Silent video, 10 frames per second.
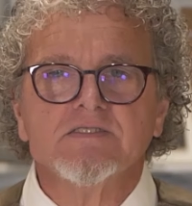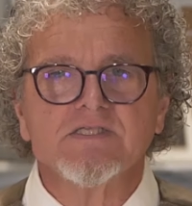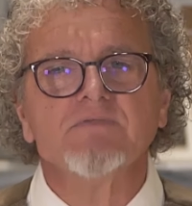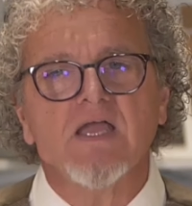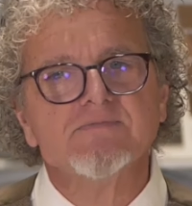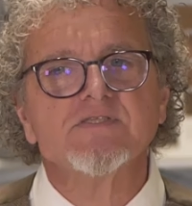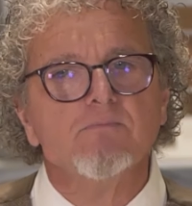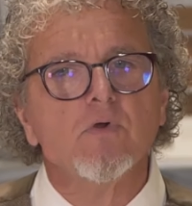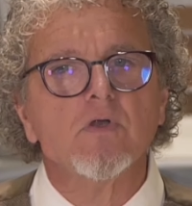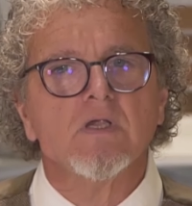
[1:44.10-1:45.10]
Sometimes the
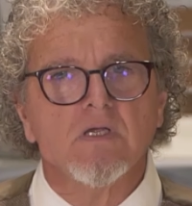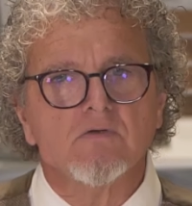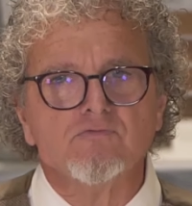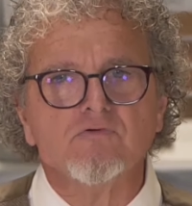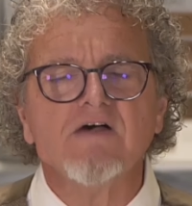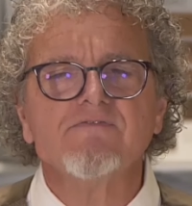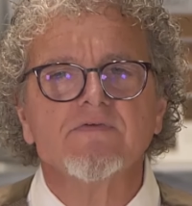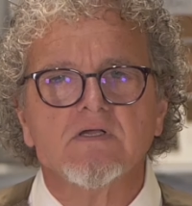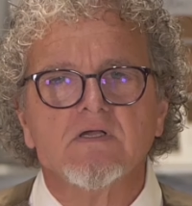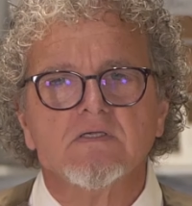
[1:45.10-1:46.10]
more
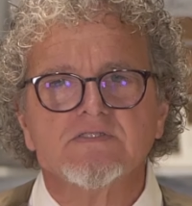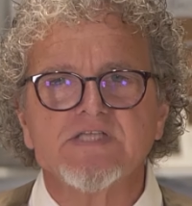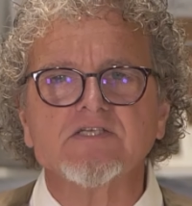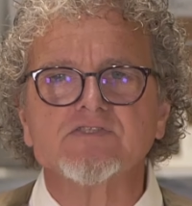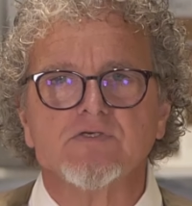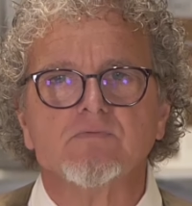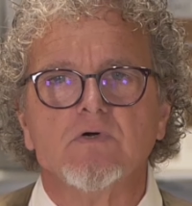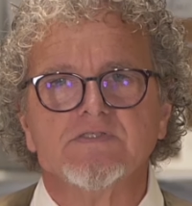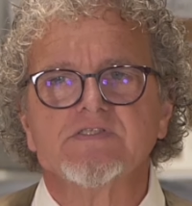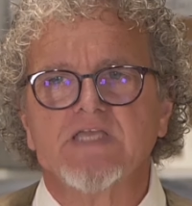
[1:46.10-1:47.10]
rough textured
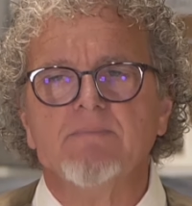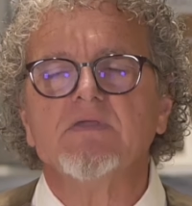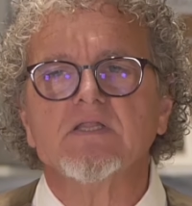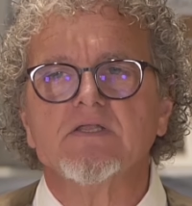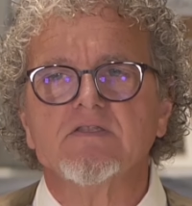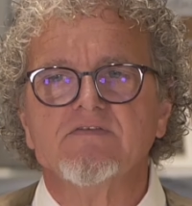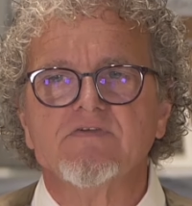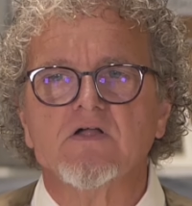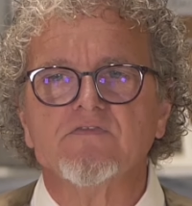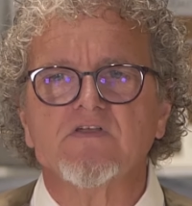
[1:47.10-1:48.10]
ones can be a little
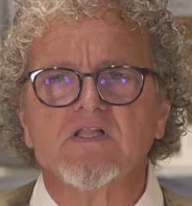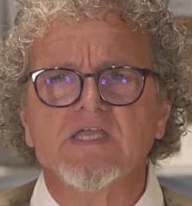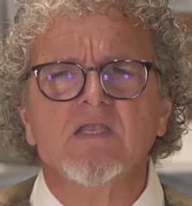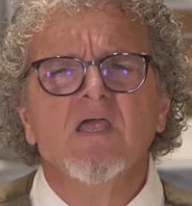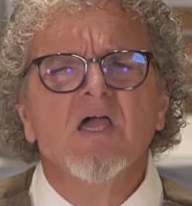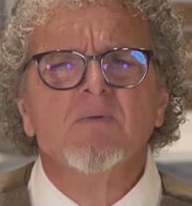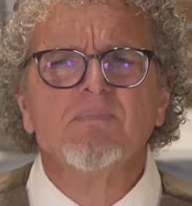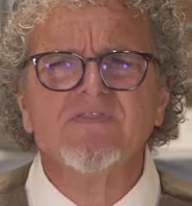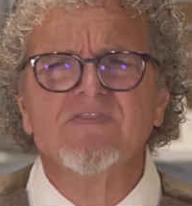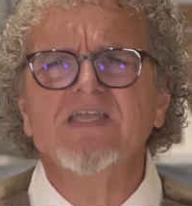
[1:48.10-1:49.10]
difficult to clean,
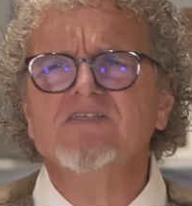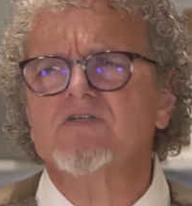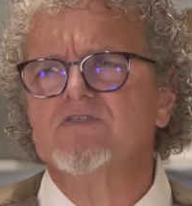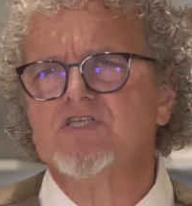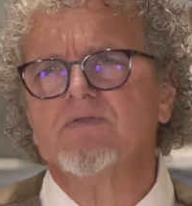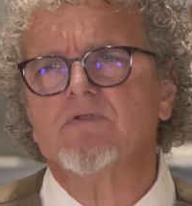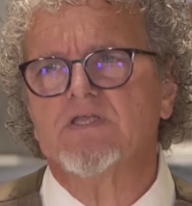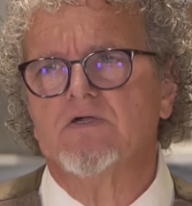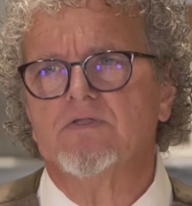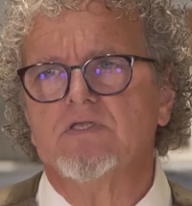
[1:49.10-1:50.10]
but these are
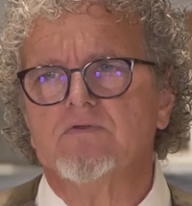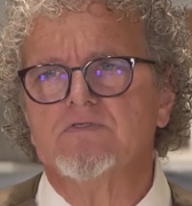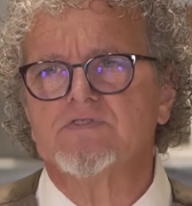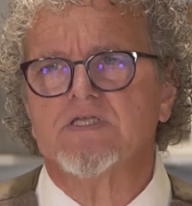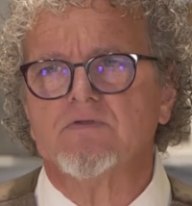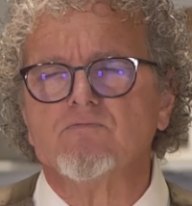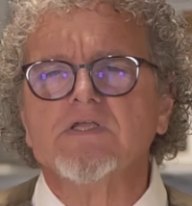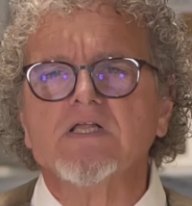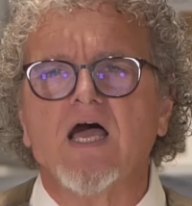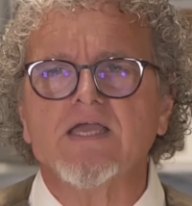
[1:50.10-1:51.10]
generally only used in
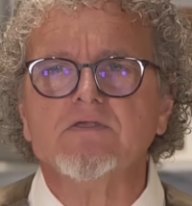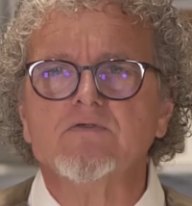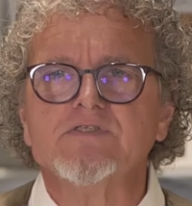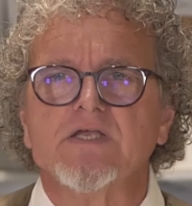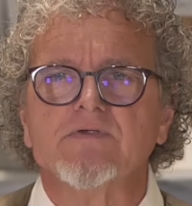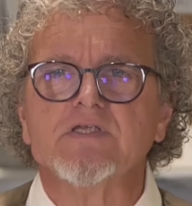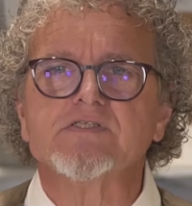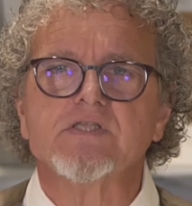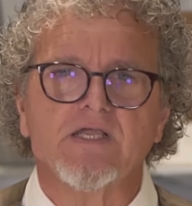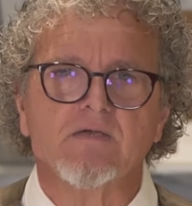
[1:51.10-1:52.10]
real high use
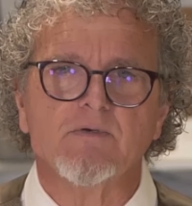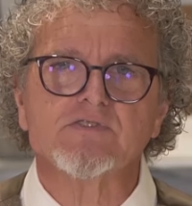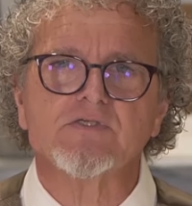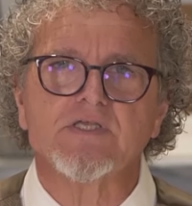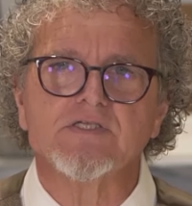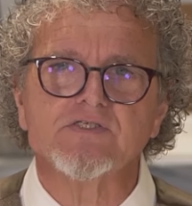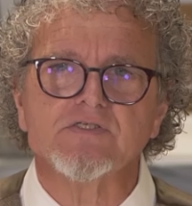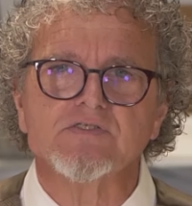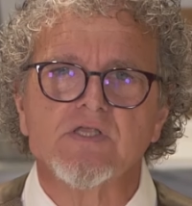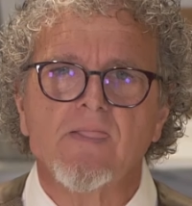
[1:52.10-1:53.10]
areas like commercial
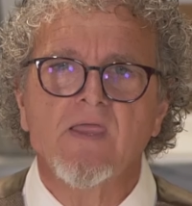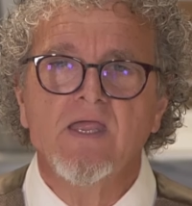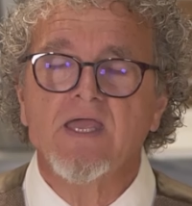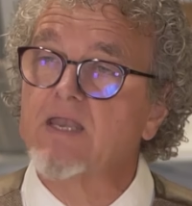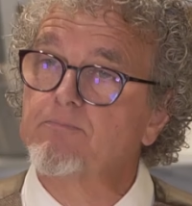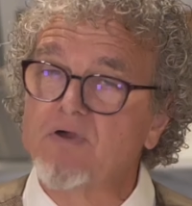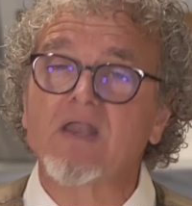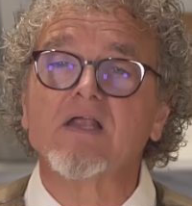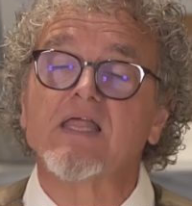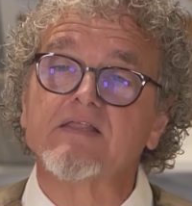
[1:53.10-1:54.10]
kitchens. And a
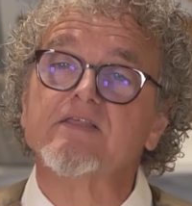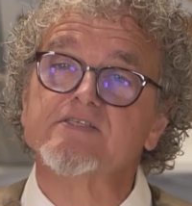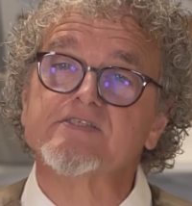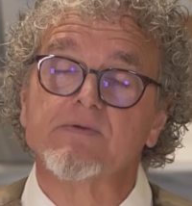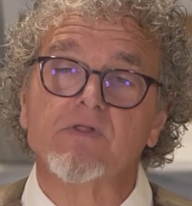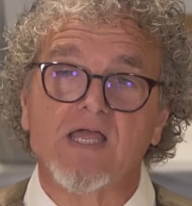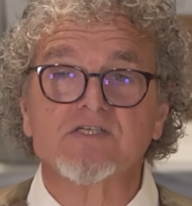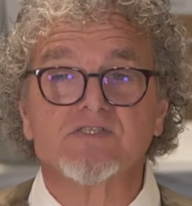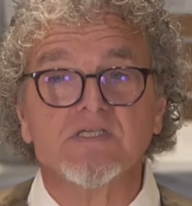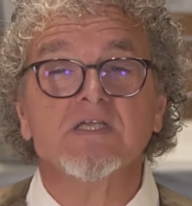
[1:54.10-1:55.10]
product like this, they will
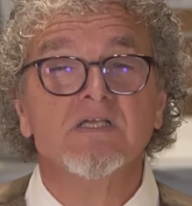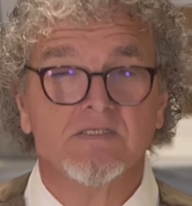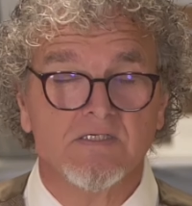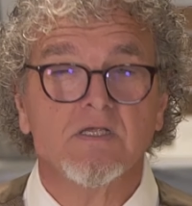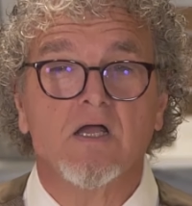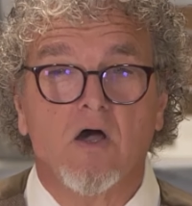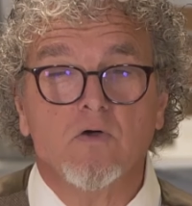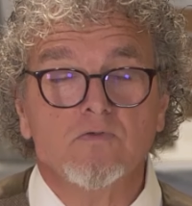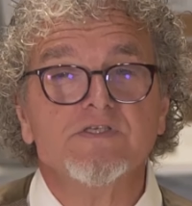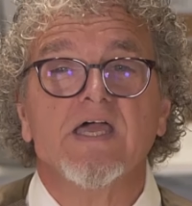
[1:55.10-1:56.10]
actually
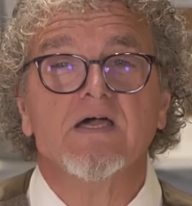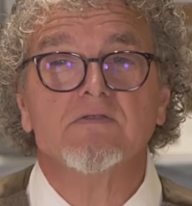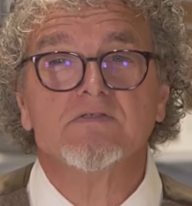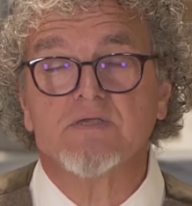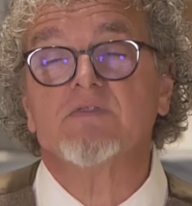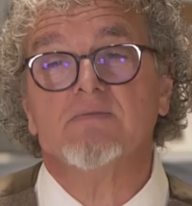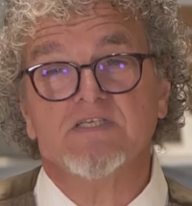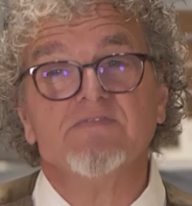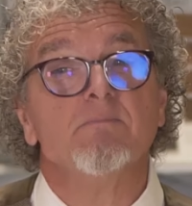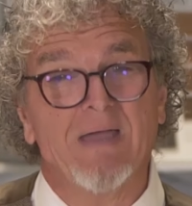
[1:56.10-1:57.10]
hose down,
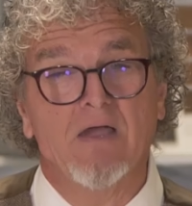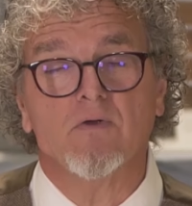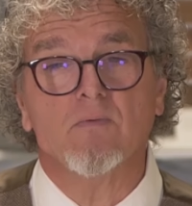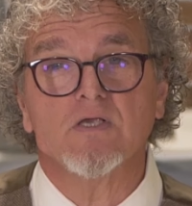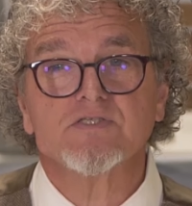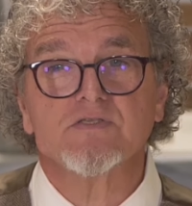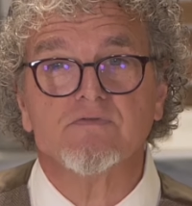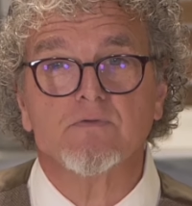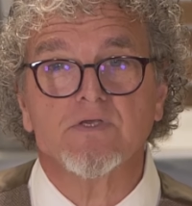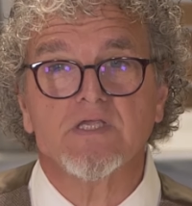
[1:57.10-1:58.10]
sometimes even power wash the
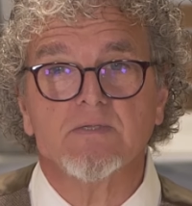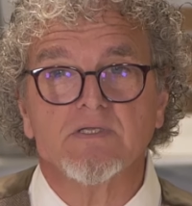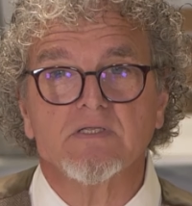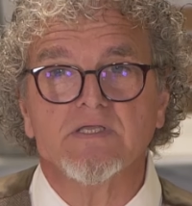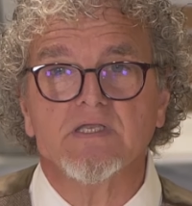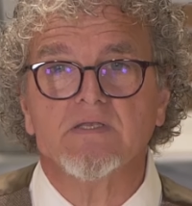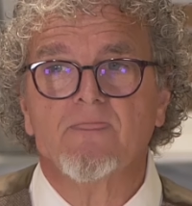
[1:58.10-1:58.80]
floor to keep it clean.